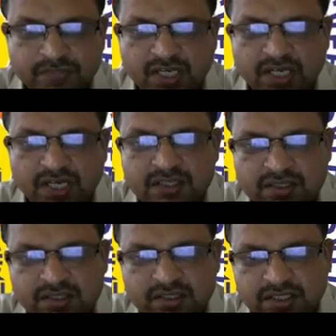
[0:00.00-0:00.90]
And
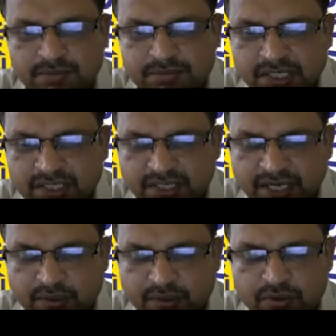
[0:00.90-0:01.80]
if that
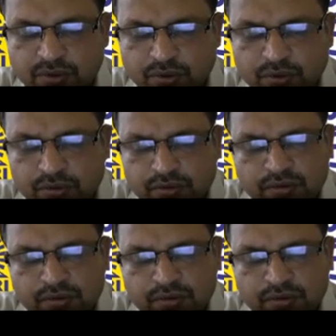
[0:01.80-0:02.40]
crack will grow